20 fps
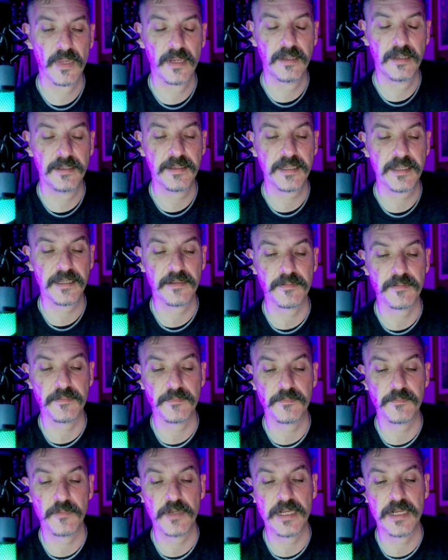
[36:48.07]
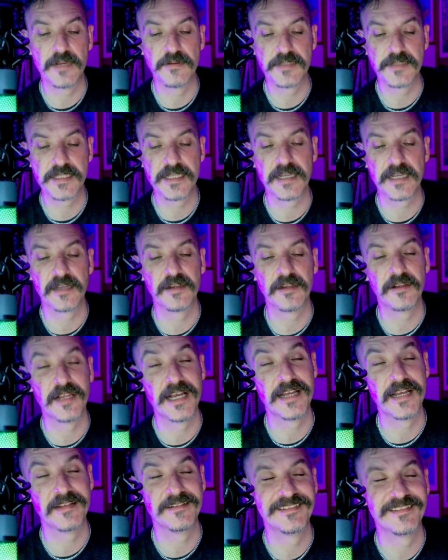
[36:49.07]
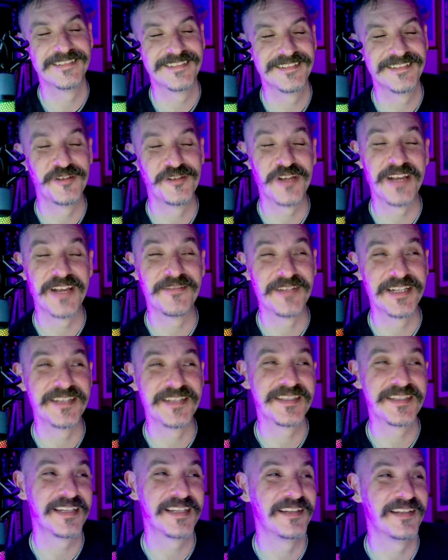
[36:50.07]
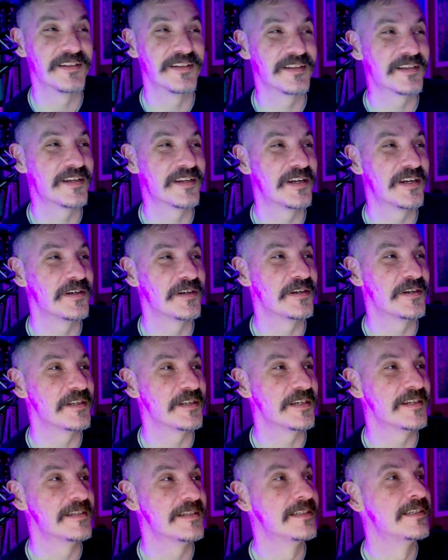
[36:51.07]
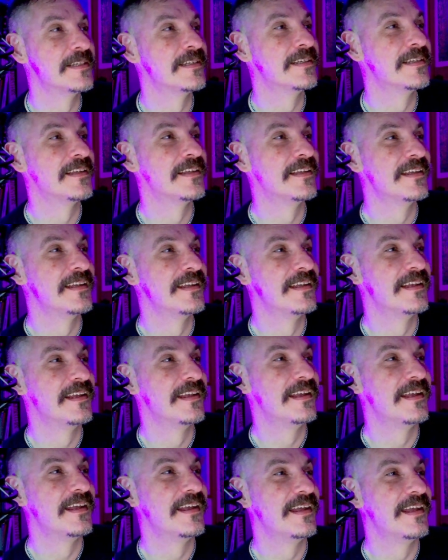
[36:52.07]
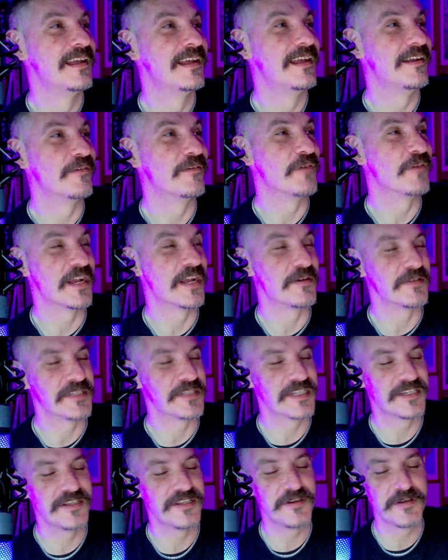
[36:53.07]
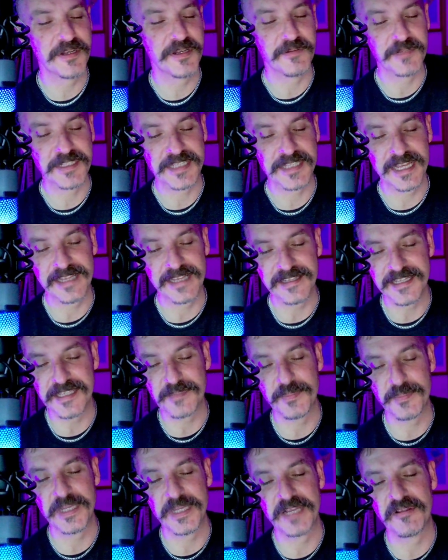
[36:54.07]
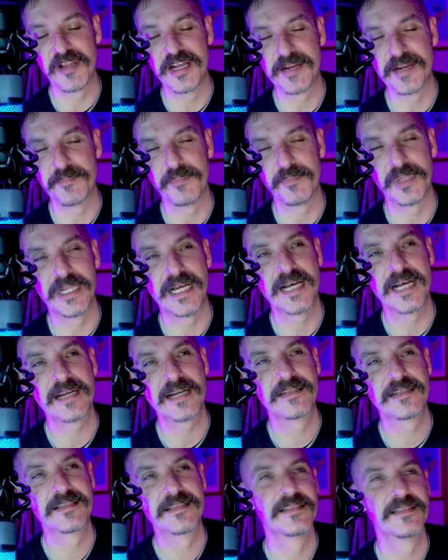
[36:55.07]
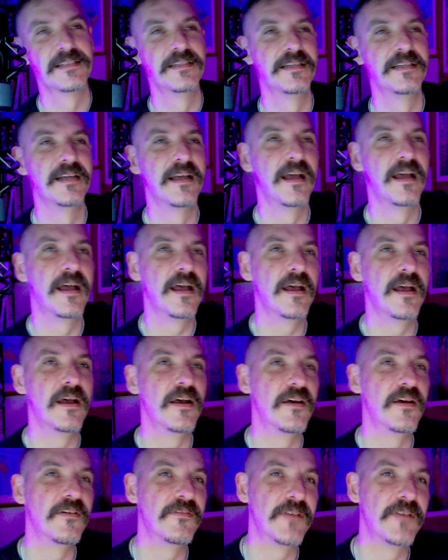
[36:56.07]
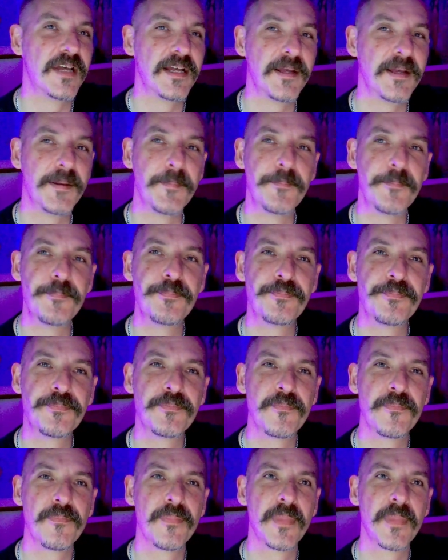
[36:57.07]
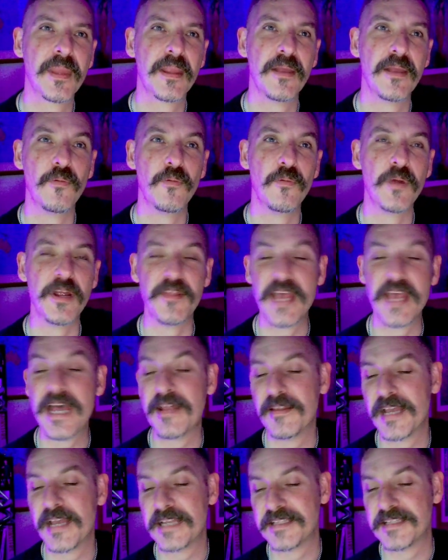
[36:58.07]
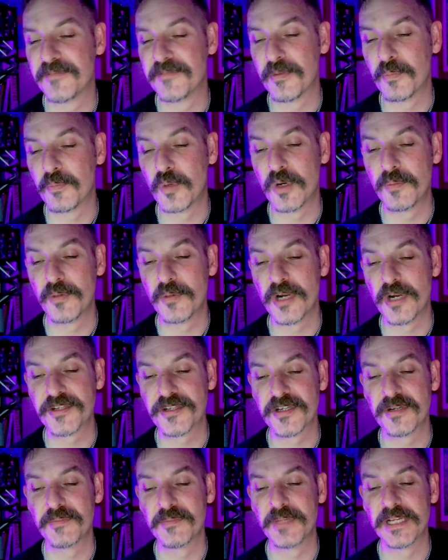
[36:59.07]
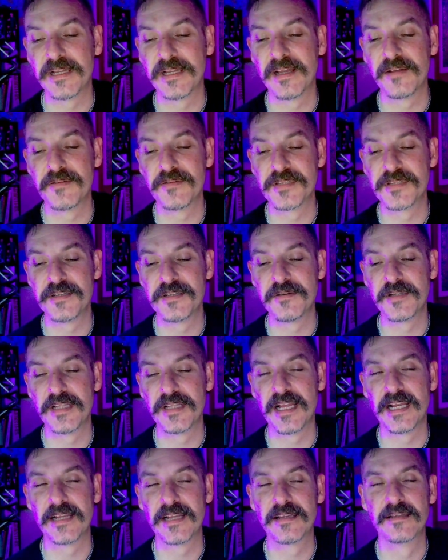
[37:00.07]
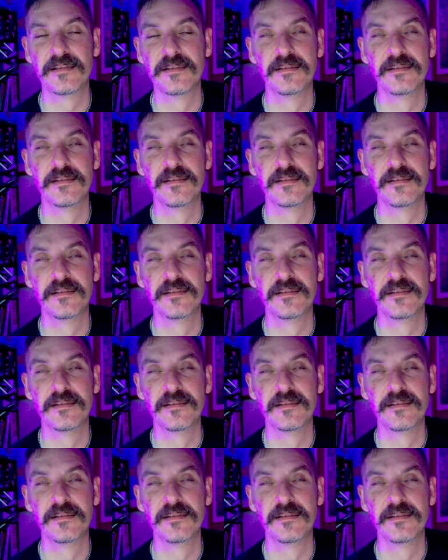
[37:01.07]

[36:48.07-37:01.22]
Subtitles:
I was singing a lot, driving and singing in the car earlier. What I was doing was like these big long blocks of where that's even more pressure, but I was doing like